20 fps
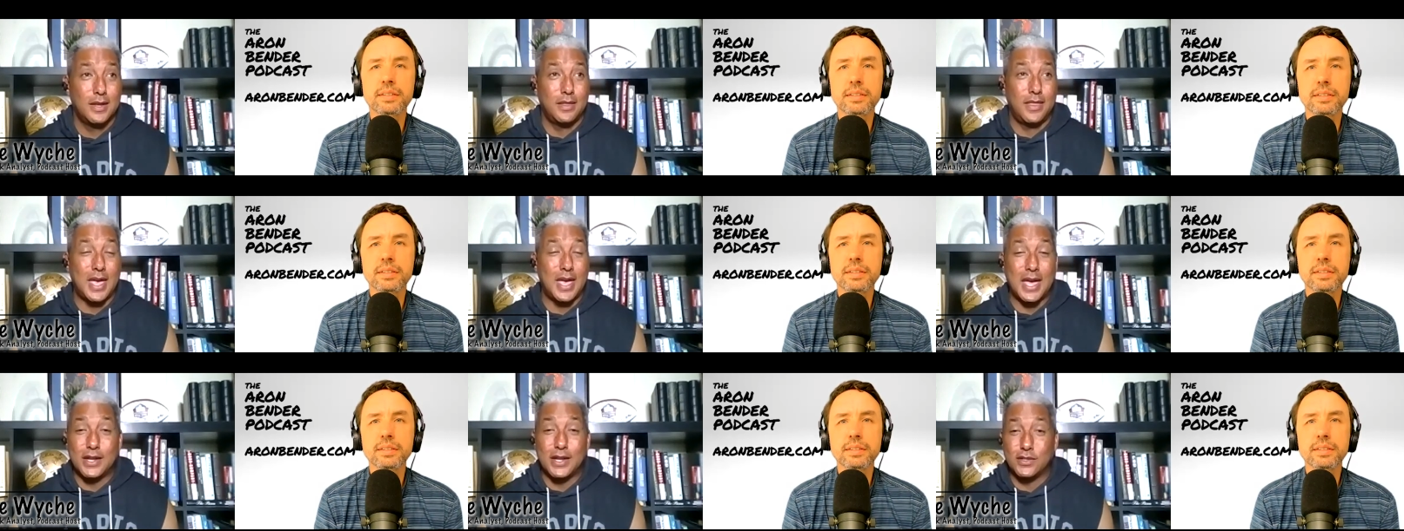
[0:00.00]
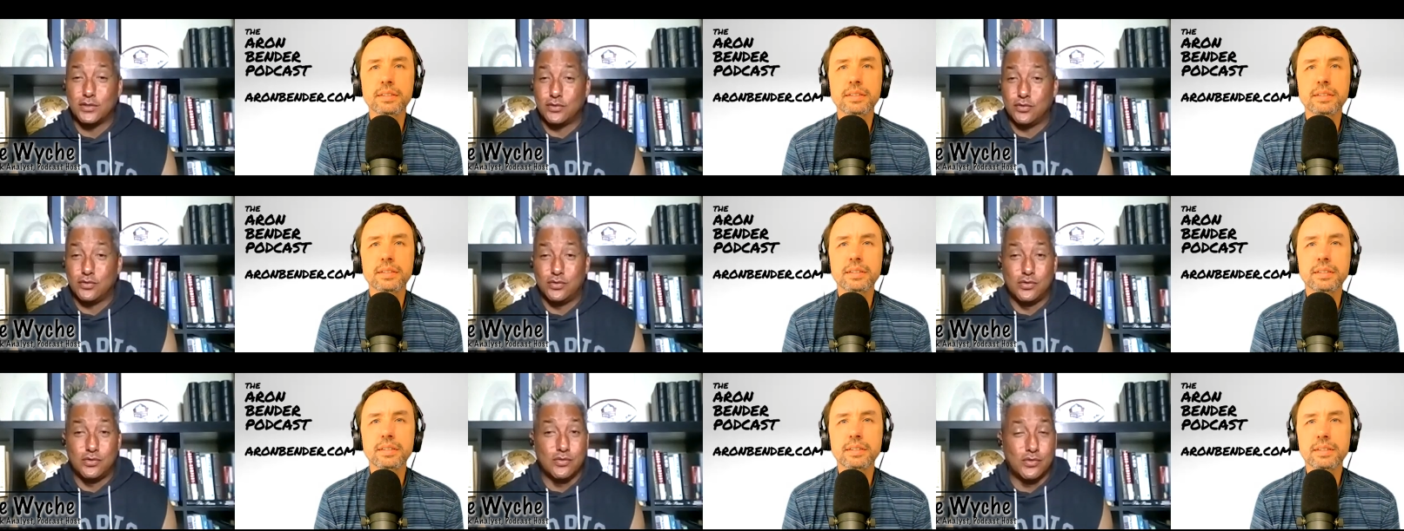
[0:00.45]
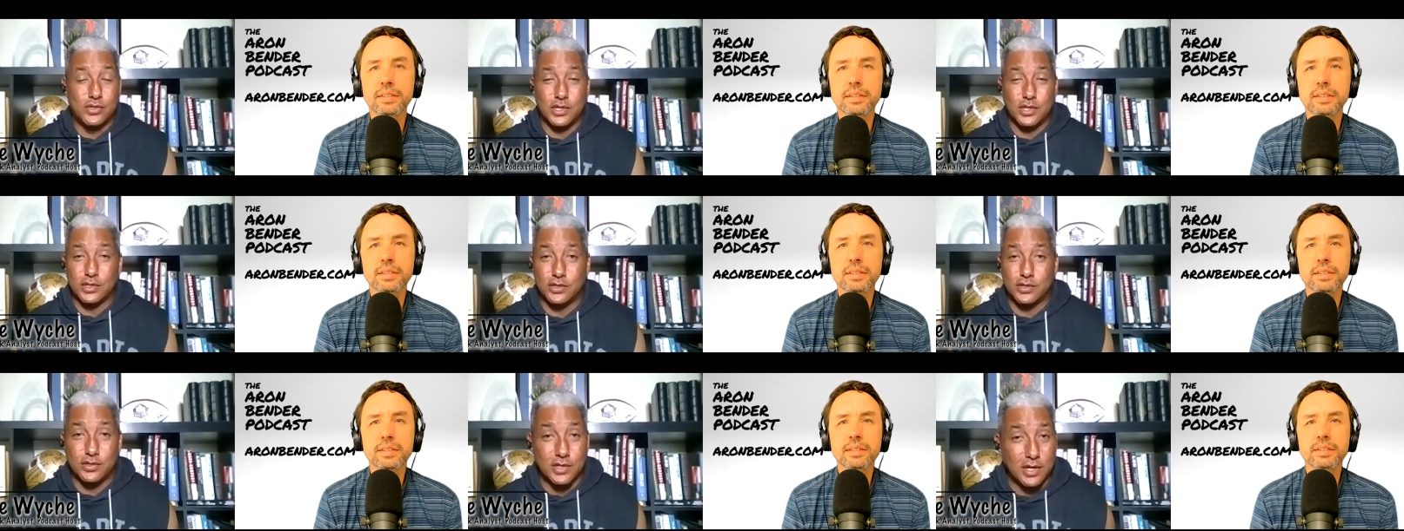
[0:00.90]
Speaker 1: that is
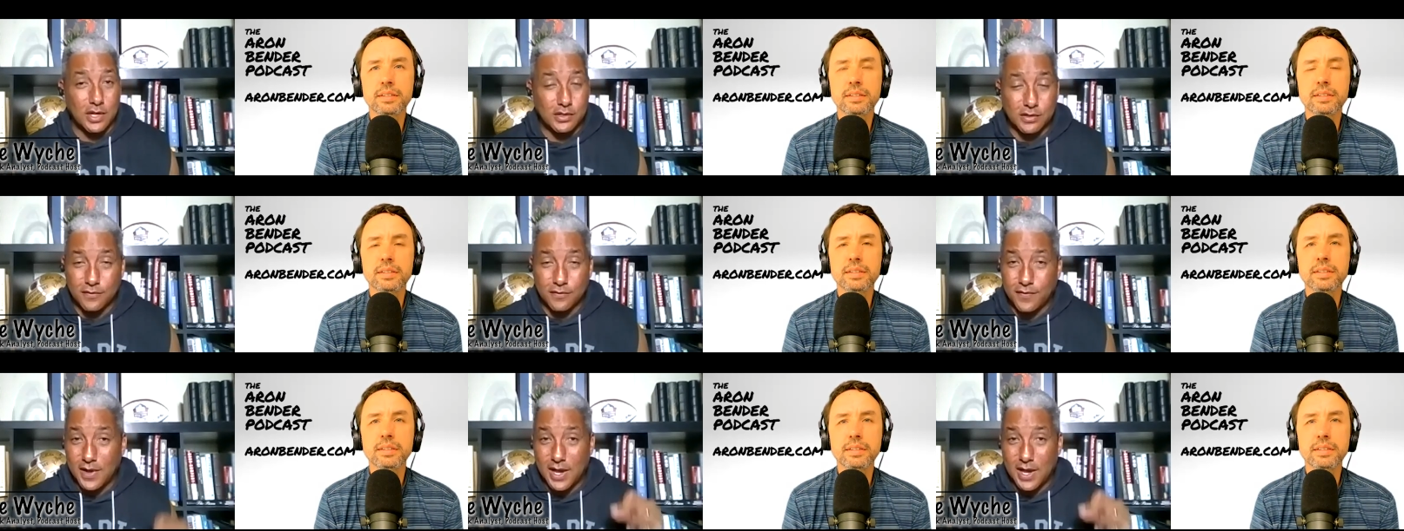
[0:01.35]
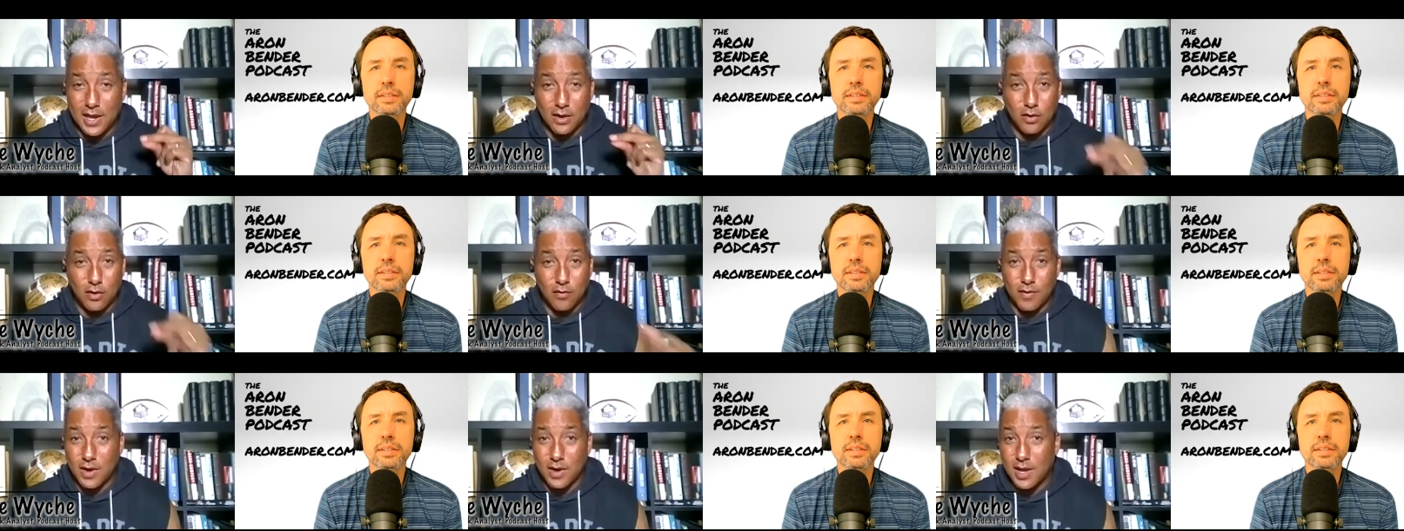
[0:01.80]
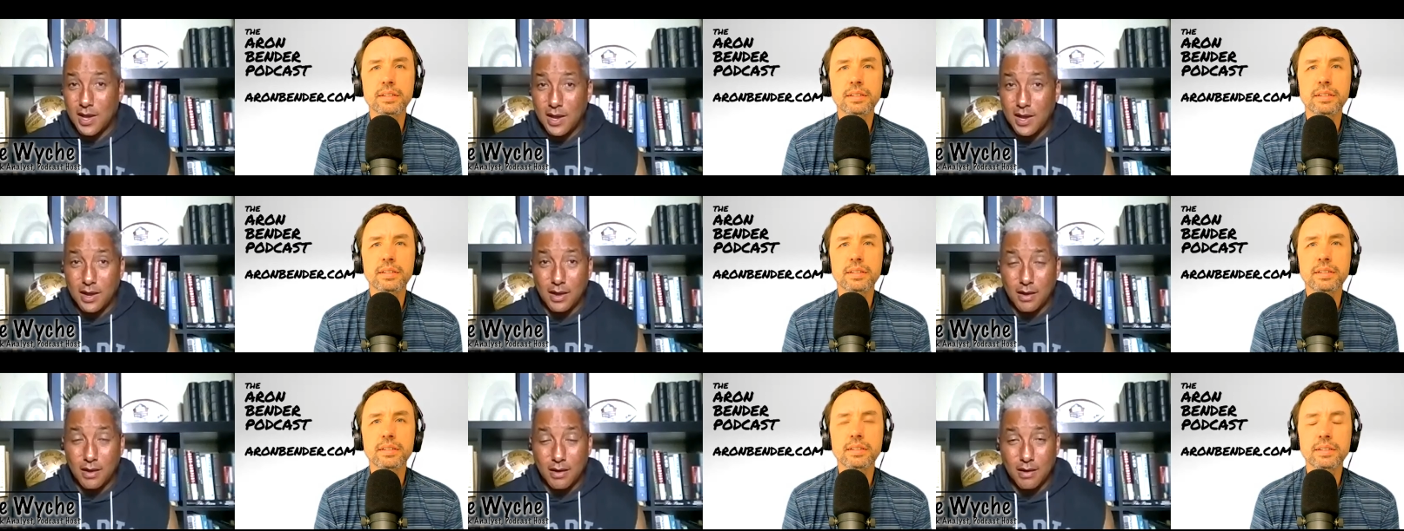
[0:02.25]
just gentrifying overnight.